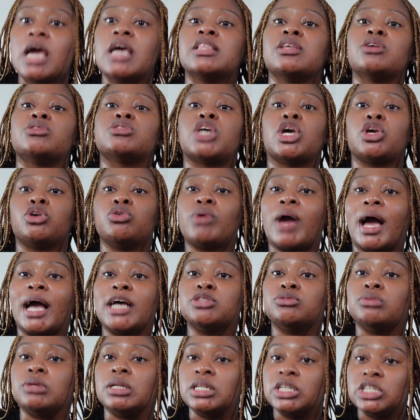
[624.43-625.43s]
It was like, you
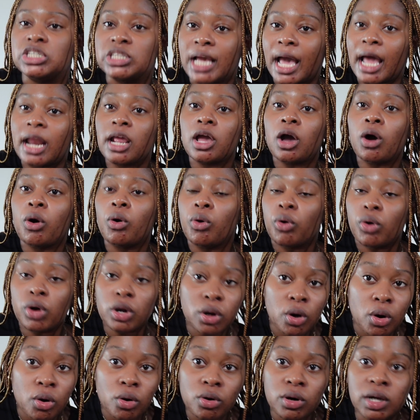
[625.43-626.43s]
guys really need to get your own
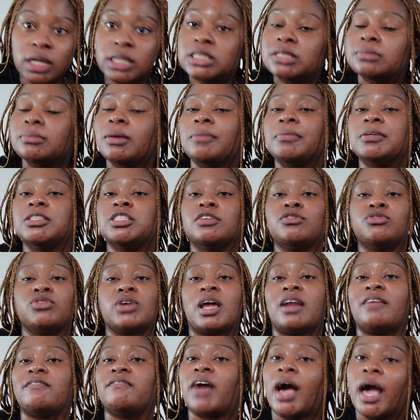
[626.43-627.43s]
hose, maybe see if you
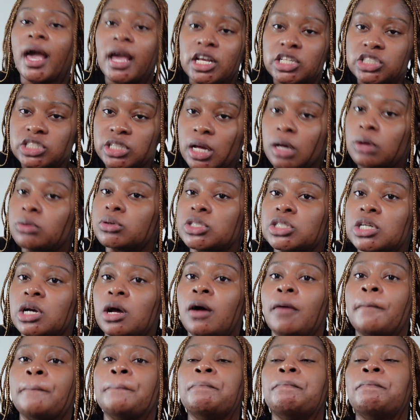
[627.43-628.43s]
get a fire
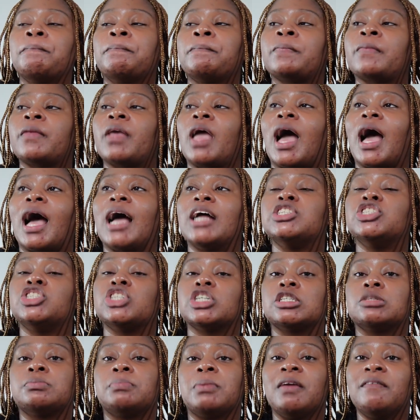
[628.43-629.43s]
extinguisher, and
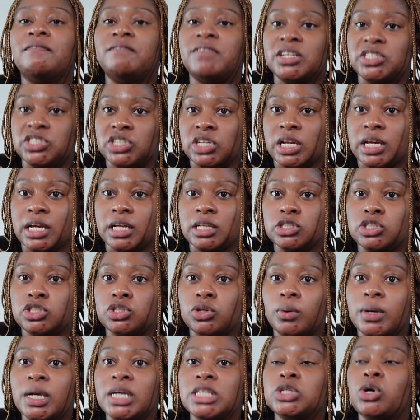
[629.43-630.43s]
just be vigilant.
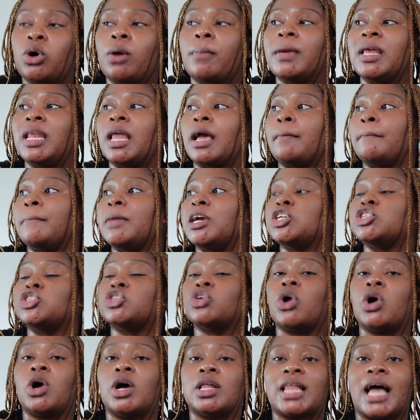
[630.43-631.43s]
So he told me like make
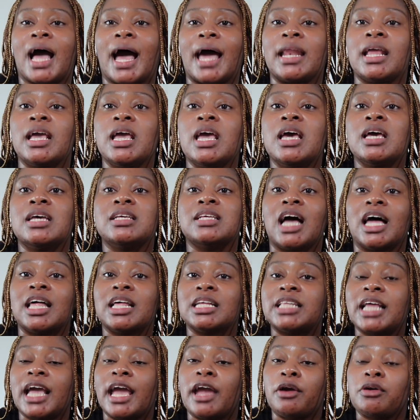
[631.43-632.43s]
sure that now
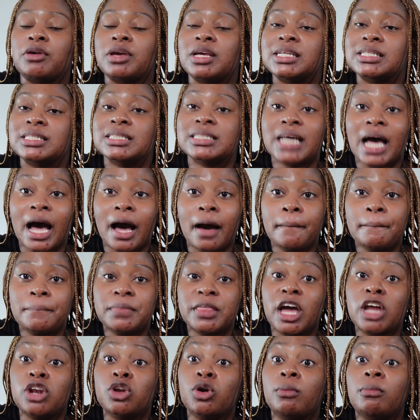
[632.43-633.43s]
that the area is damp,
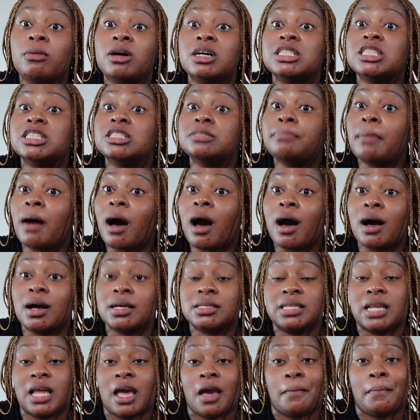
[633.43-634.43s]
there are no more
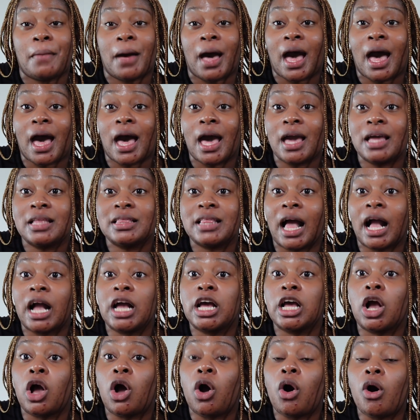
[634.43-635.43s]
sparks nearby that
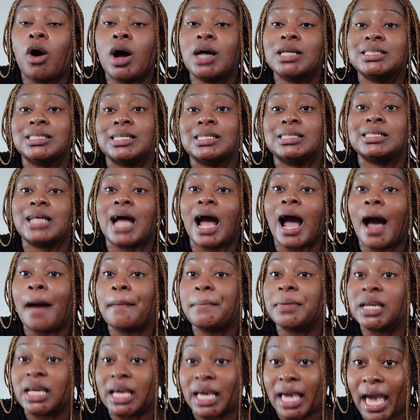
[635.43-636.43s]
could cause this to
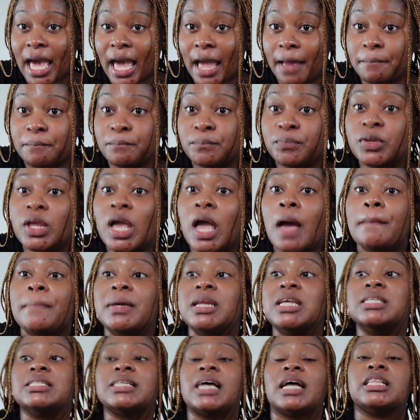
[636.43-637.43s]
happen again. But
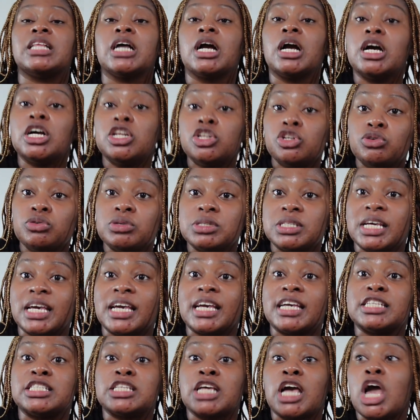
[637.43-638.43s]
he said the good news
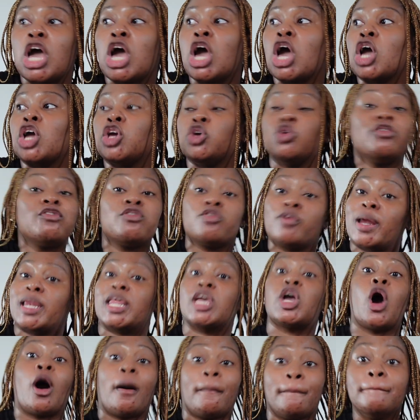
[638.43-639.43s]
is you've already
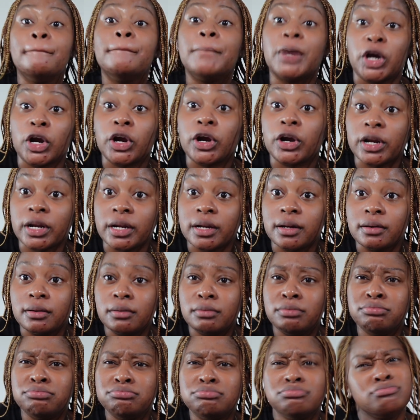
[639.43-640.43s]
gotten burned.
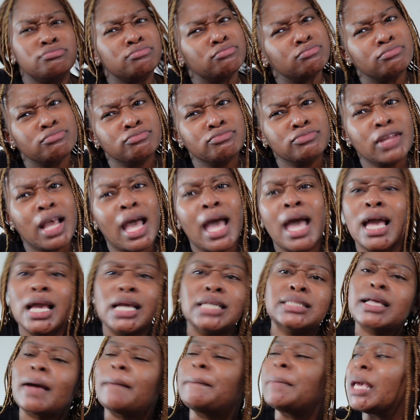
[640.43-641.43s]

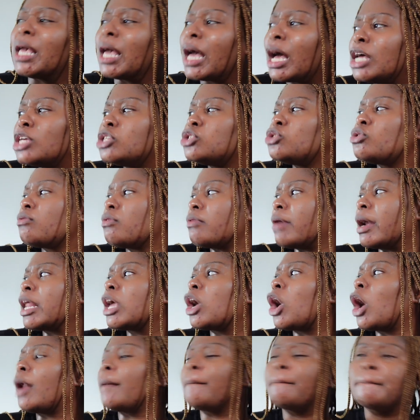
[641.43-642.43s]
He said because you've already
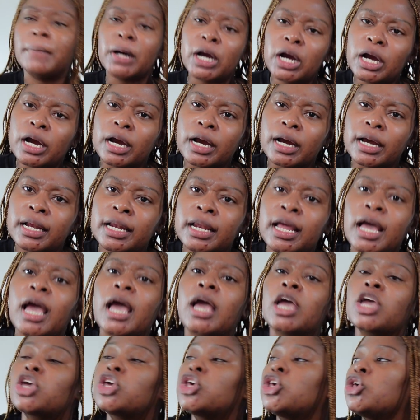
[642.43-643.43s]
gotten burned,
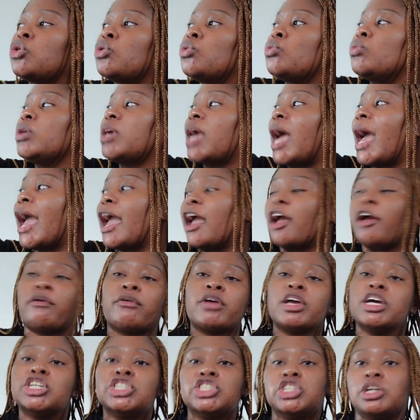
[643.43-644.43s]
your
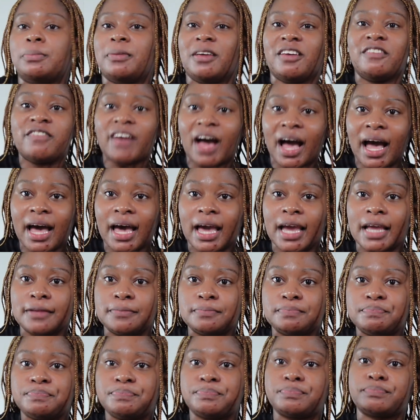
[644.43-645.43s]
area should be
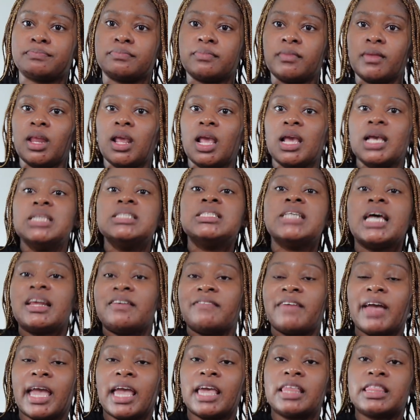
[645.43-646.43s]
fine. He said if
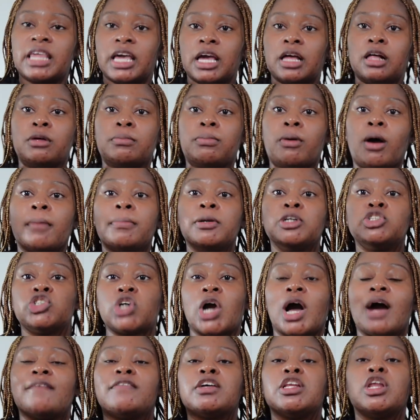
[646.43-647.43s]
anything, it'll probably
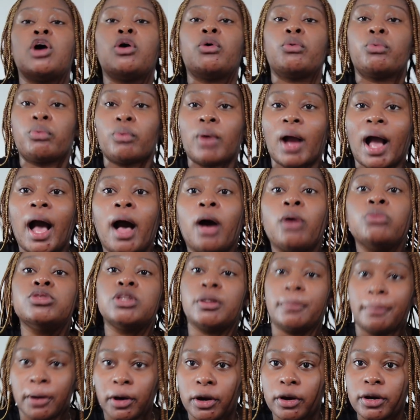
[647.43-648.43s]
travel around
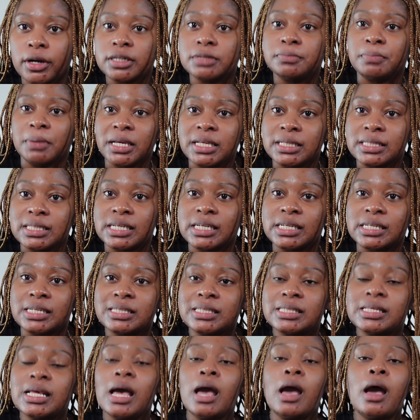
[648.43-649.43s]
the burned
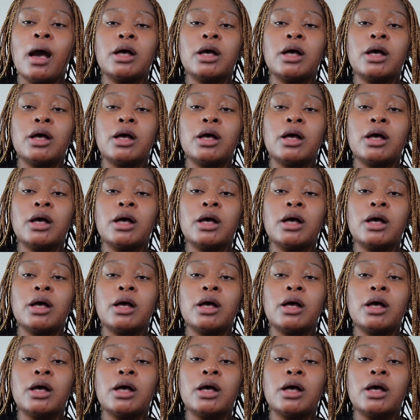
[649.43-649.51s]
pieces.